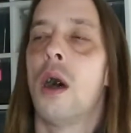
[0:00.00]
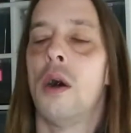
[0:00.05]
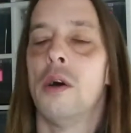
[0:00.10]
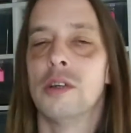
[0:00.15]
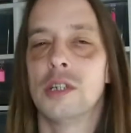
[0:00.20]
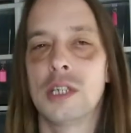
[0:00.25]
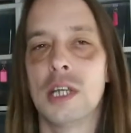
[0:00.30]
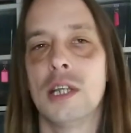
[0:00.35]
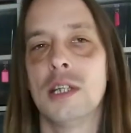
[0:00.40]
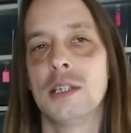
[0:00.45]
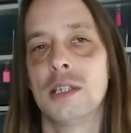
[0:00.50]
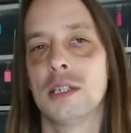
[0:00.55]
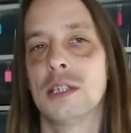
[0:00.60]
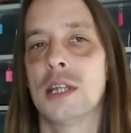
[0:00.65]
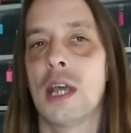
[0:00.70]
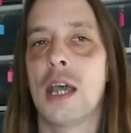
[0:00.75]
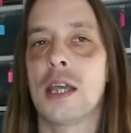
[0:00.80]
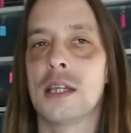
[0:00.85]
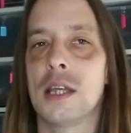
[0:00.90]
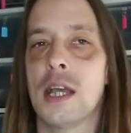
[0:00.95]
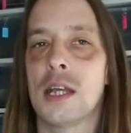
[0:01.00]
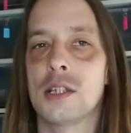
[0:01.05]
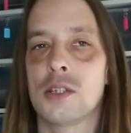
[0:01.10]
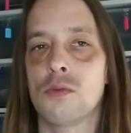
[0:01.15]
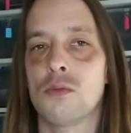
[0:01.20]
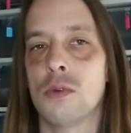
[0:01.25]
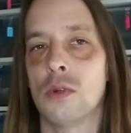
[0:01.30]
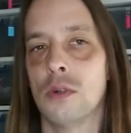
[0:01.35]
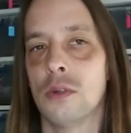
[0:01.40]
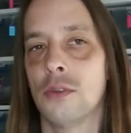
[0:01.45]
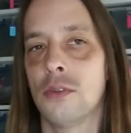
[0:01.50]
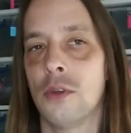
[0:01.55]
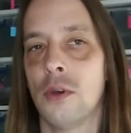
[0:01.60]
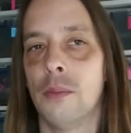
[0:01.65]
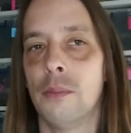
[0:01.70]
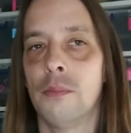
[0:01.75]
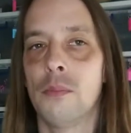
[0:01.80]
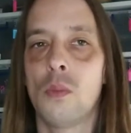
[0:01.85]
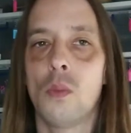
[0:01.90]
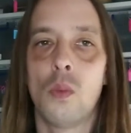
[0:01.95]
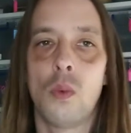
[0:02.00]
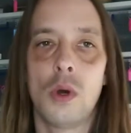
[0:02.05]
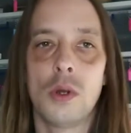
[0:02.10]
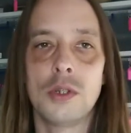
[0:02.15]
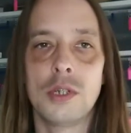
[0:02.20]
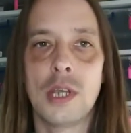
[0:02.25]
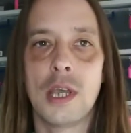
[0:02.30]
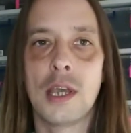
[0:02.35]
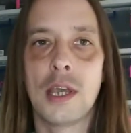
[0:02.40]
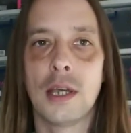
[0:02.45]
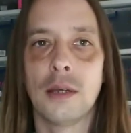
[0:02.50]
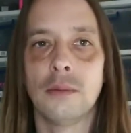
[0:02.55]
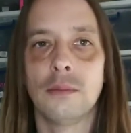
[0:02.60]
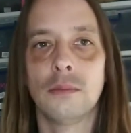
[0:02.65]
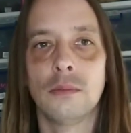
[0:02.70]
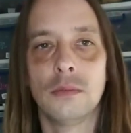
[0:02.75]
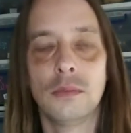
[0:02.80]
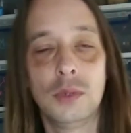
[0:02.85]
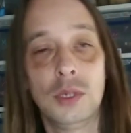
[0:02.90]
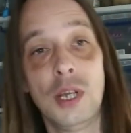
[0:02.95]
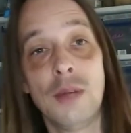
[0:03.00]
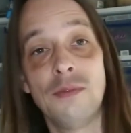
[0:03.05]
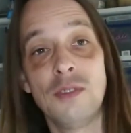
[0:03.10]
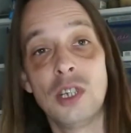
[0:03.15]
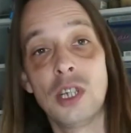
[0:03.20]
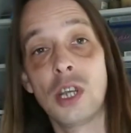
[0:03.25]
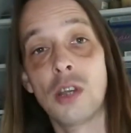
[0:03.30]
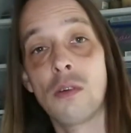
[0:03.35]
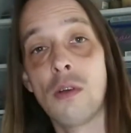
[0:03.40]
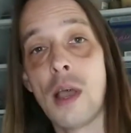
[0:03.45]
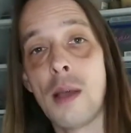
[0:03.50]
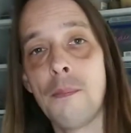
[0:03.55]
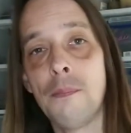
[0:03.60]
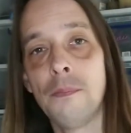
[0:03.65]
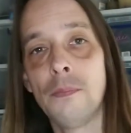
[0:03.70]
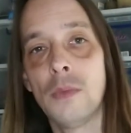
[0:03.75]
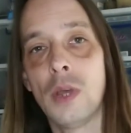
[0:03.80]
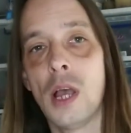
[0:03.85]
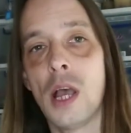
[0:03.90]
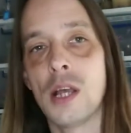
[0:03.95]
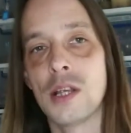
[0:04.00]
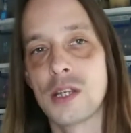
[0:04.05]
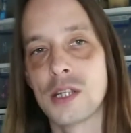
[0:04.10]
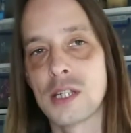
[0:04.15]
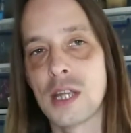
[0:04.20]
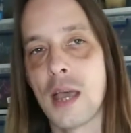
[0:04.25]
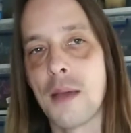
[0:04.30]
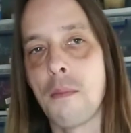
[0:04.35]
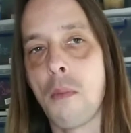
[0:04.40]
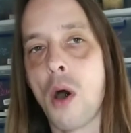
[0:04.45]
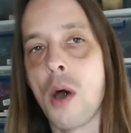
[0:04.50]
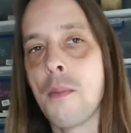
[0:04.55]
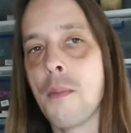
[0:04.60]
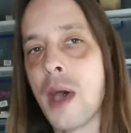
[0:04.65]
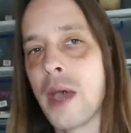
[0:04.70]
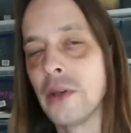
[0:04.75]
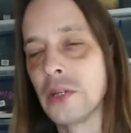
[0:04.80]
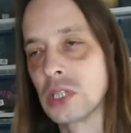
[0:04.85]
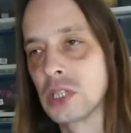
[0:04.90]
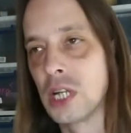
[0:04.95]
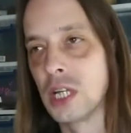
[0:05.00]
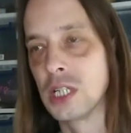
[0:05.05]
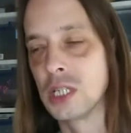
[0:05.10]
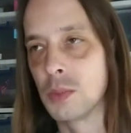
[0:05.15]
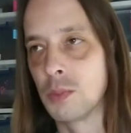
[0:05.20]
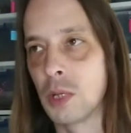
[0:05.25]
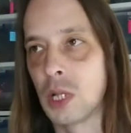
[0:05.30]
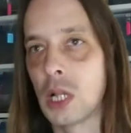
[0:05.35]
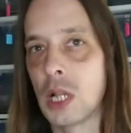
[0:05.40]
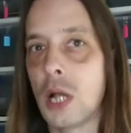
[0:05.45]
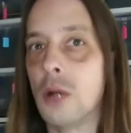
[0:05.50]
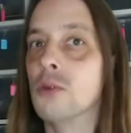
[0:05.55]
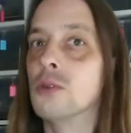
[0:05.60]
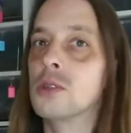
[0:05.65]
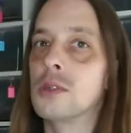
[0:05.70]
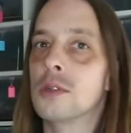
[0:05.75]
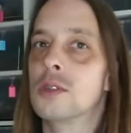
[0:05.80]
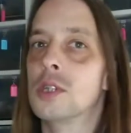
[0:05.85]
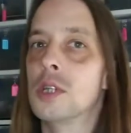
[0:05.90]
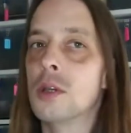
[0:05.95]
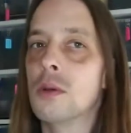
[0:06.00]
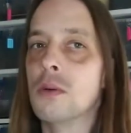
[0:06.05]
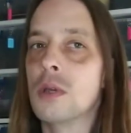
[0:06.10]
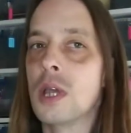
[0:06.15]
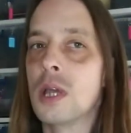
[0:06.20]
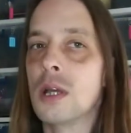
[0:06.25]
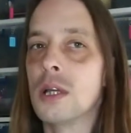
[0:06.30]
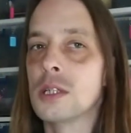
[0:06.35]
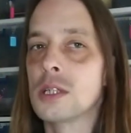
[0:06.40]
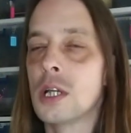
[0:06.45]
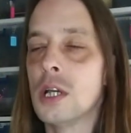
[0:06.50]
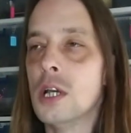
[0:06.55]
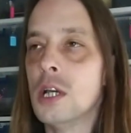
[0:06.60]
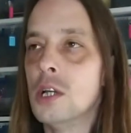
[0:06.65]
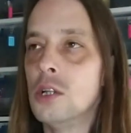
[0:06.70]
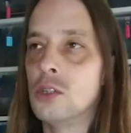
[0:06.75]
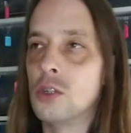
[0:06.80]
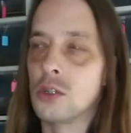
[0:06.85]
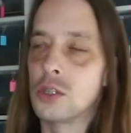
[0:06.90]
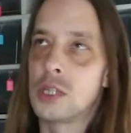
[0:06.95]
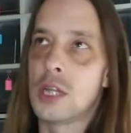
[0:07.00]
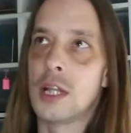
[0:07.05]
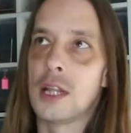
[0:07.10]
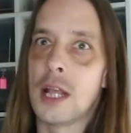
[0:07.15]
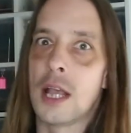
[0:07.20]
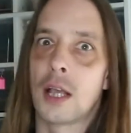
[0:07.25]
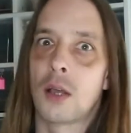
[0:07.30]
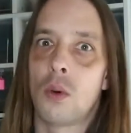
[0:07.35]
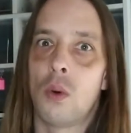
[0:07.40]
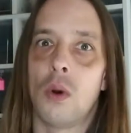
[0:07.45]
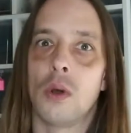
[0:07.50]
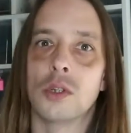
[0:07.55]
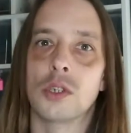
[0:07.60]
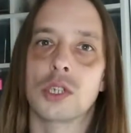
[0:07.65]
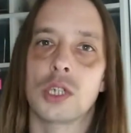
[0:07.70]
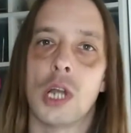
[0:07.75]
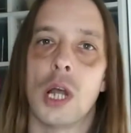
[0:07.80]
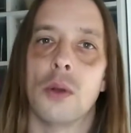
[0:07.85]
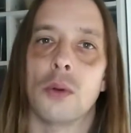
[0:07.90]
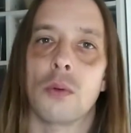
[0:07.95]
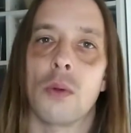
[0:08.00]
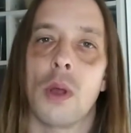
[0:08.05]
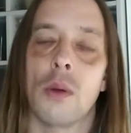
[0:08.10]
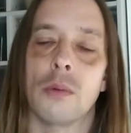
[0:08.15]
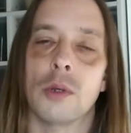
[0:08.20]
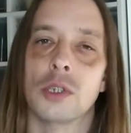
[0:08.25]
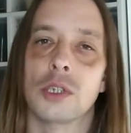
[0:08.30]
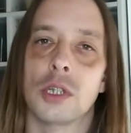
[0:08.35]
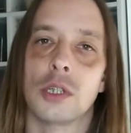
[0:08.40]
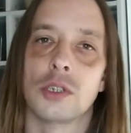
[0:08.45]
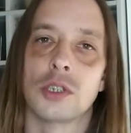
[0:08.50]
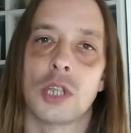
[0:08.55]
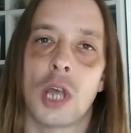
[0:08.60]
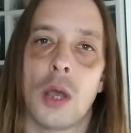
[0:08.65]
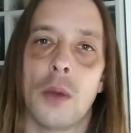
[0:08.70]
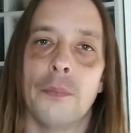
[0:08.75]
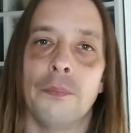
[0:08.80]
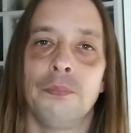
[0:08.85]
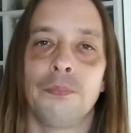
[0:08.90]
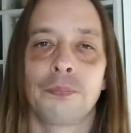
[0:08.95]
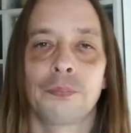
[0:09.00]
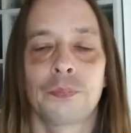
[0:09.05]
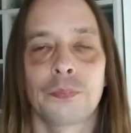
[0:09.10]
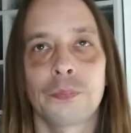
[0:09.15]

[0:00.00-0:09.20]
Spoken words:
I tend to say, as a rule of thumb, 1 year, 70 gram. As I say, my males tend to be close to 2 years, just that they're quite slow growers. So